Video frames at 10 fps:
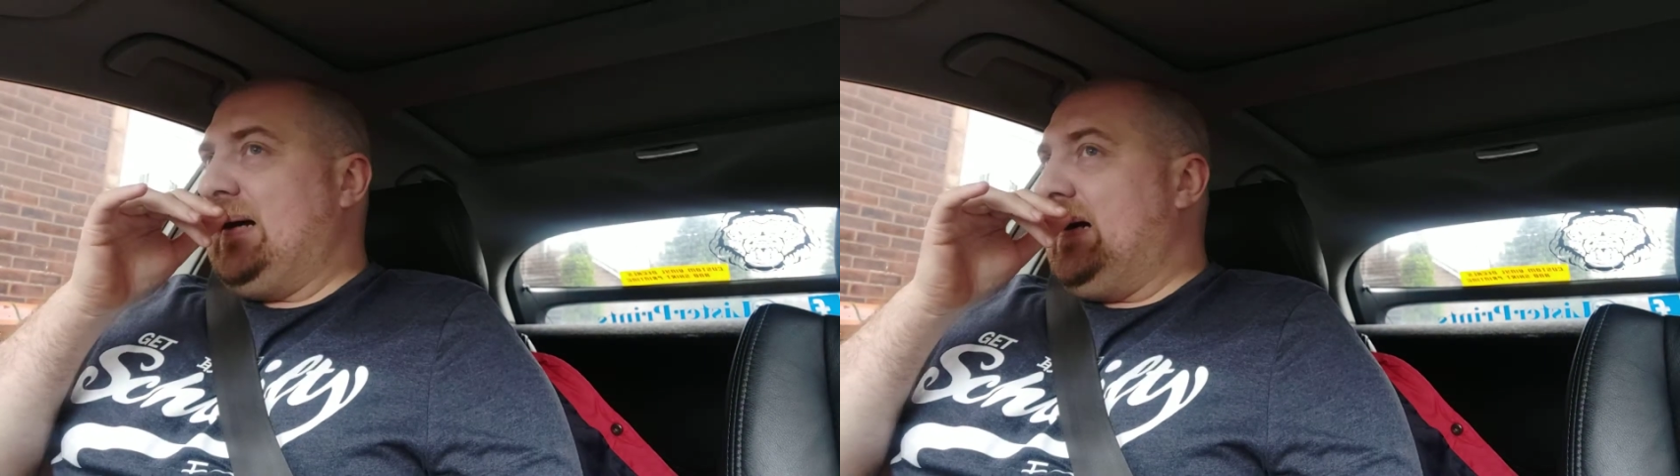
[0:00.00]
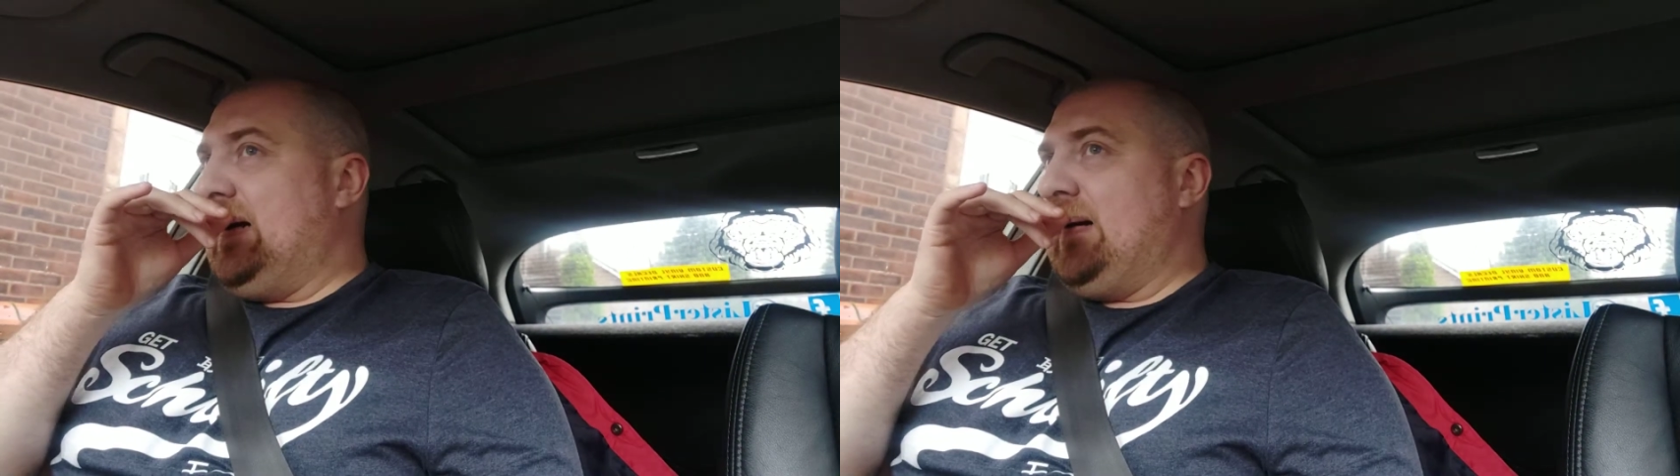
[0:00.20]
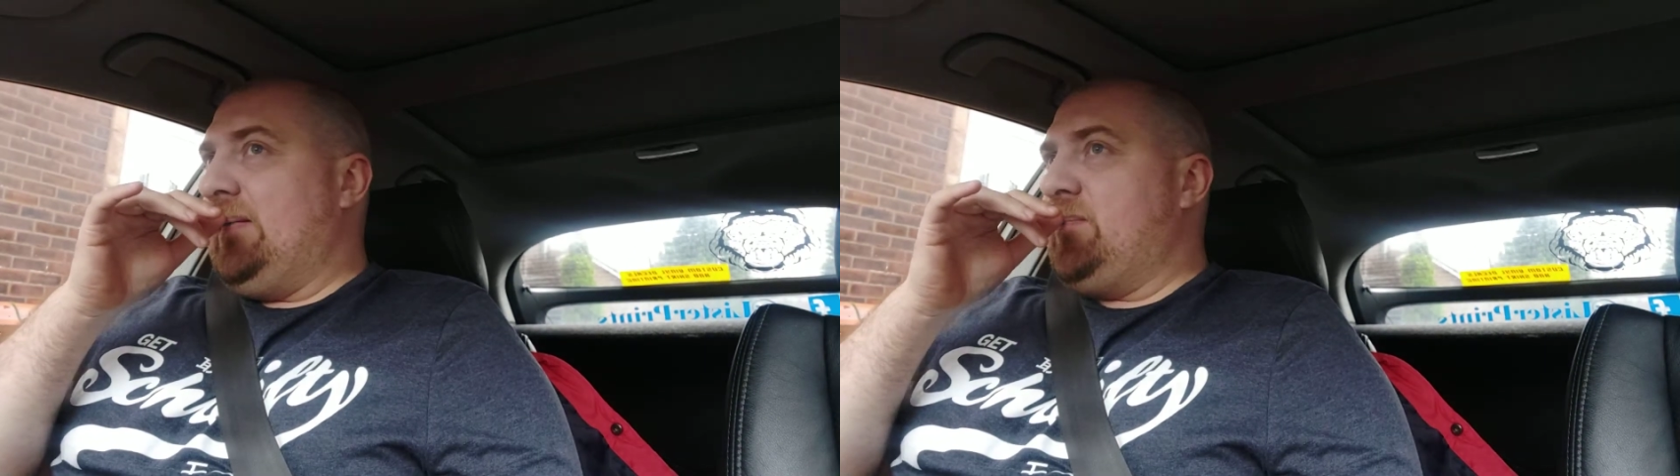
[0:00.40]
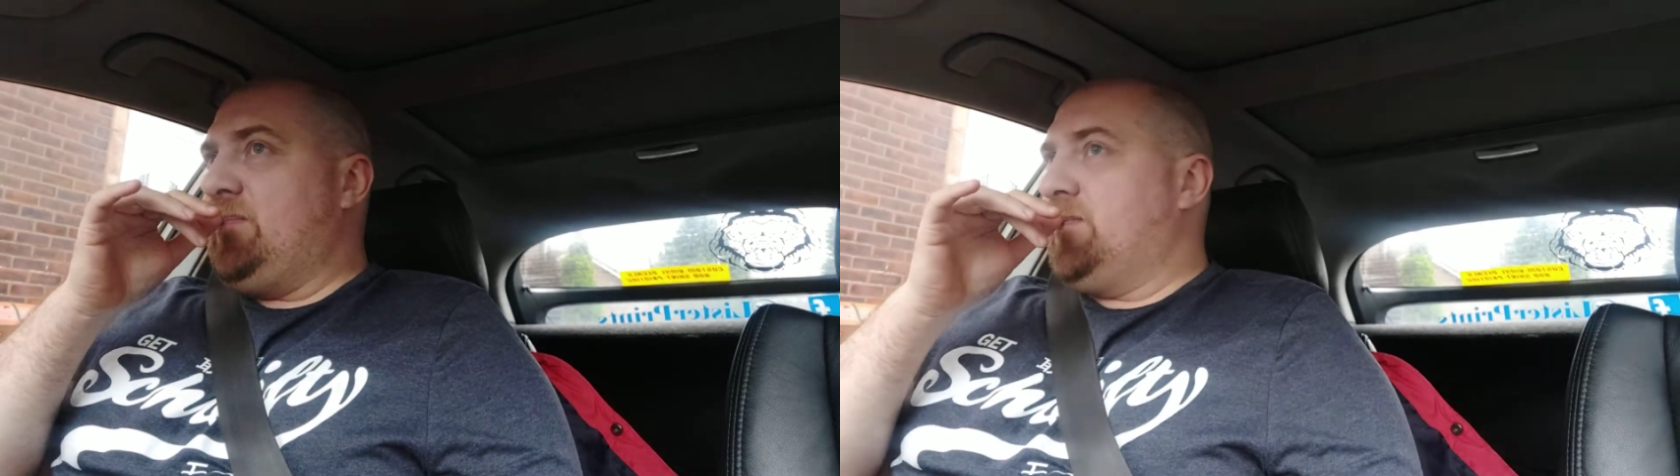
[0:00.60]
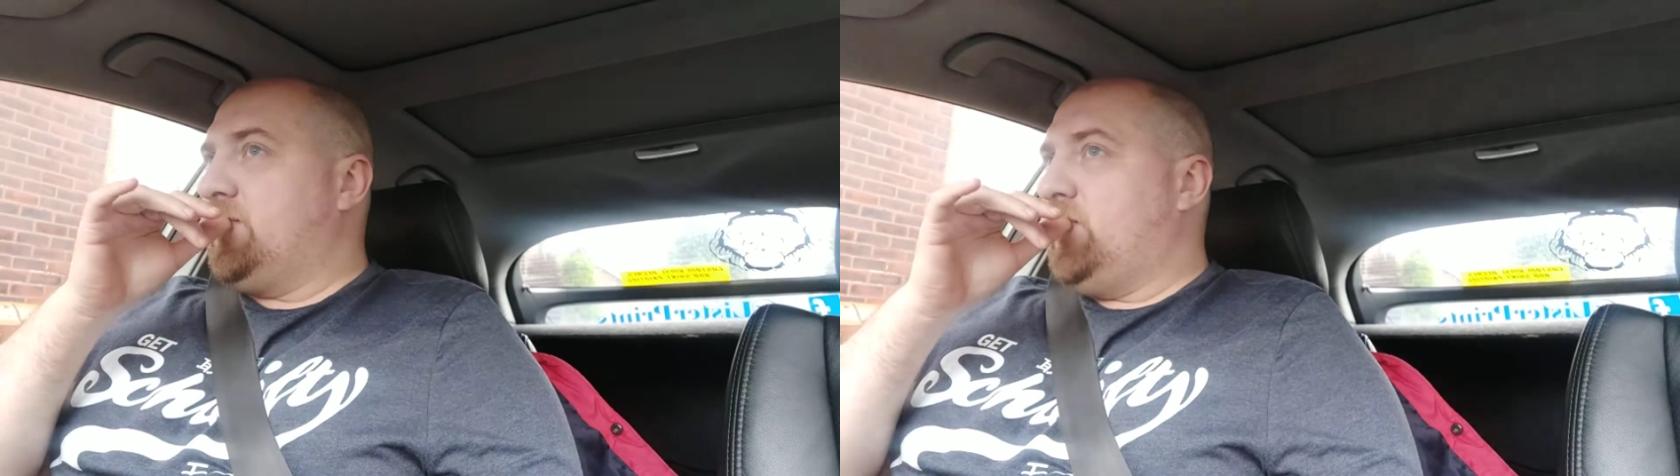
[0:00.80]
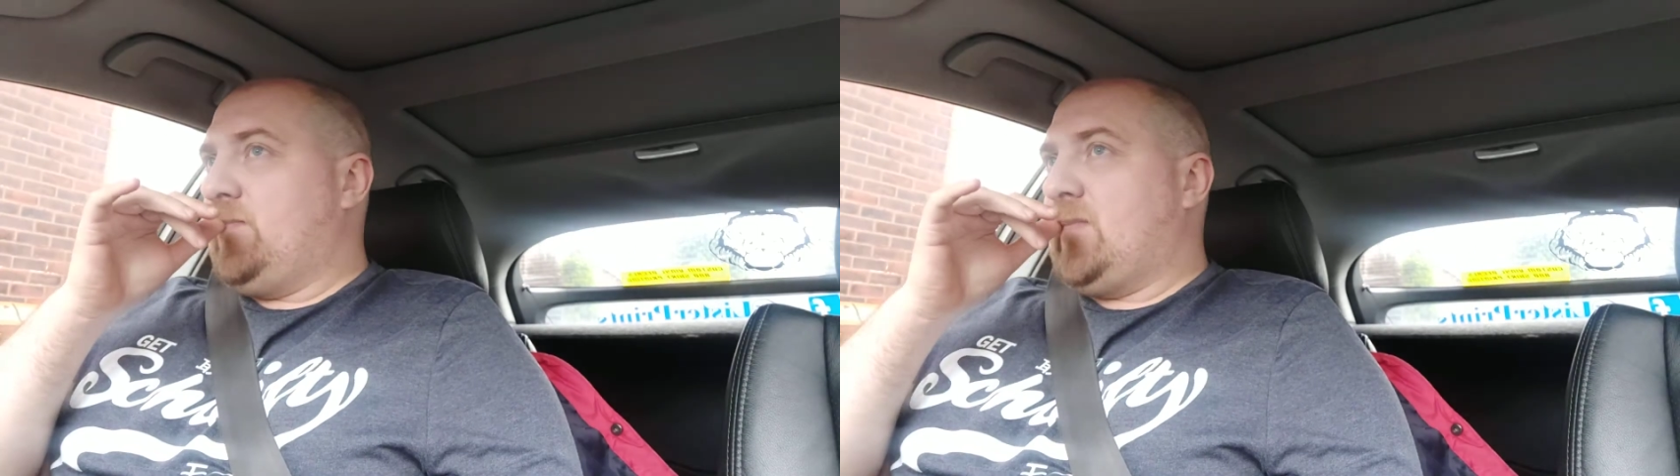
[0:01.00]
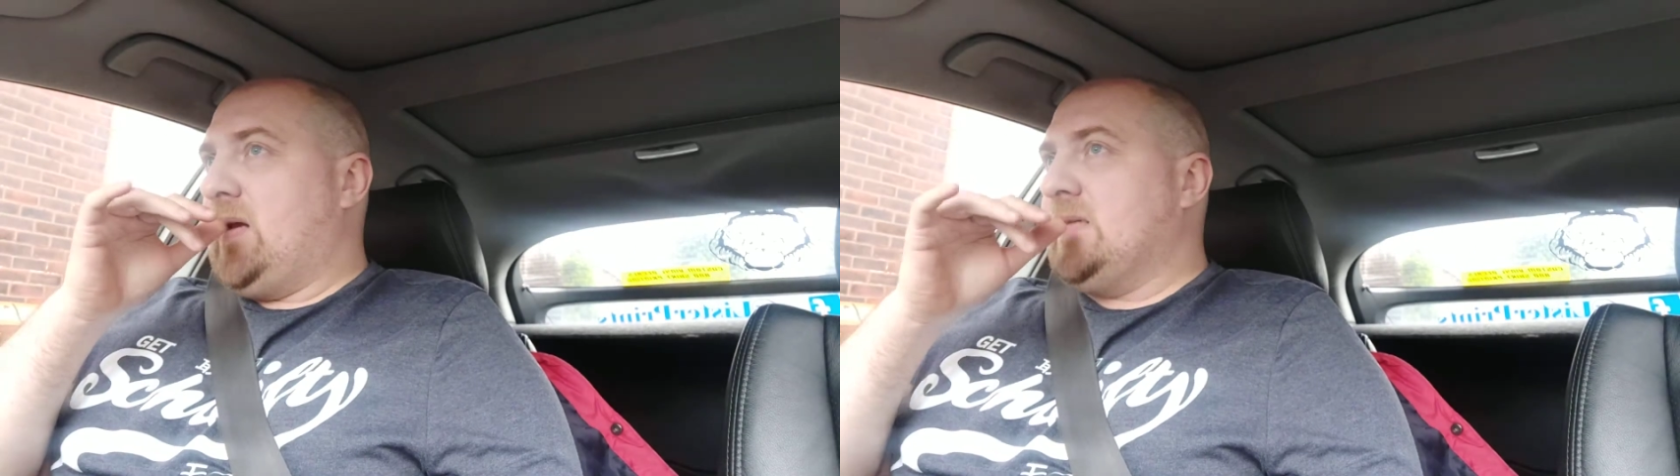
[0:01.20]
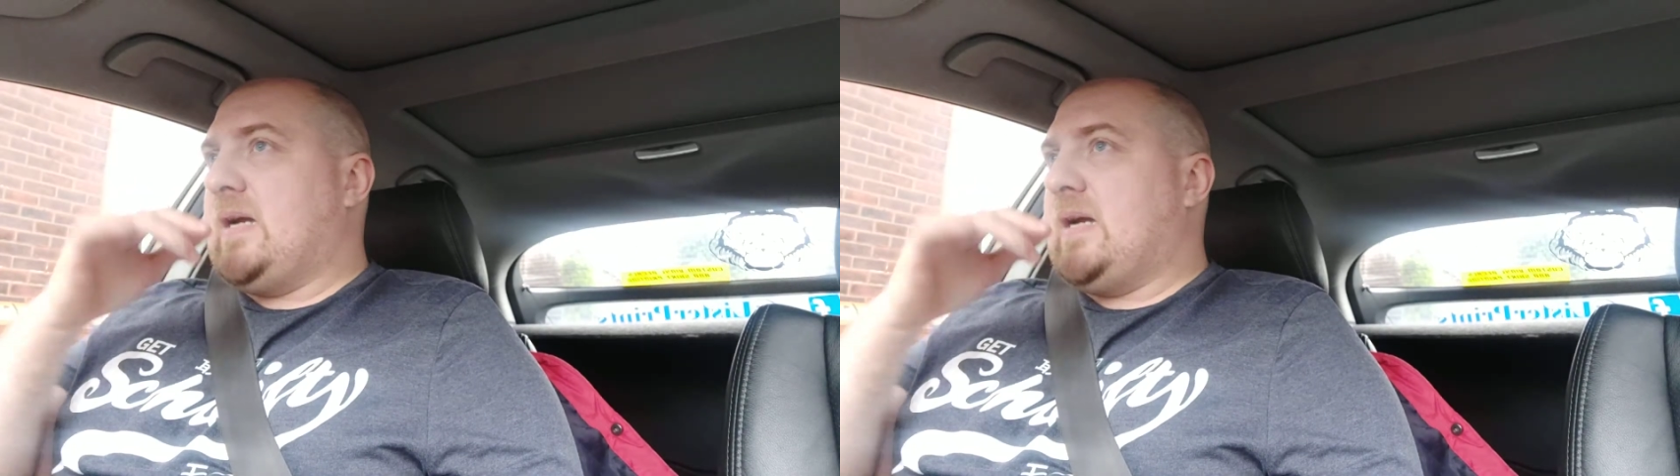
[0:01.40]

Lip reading: as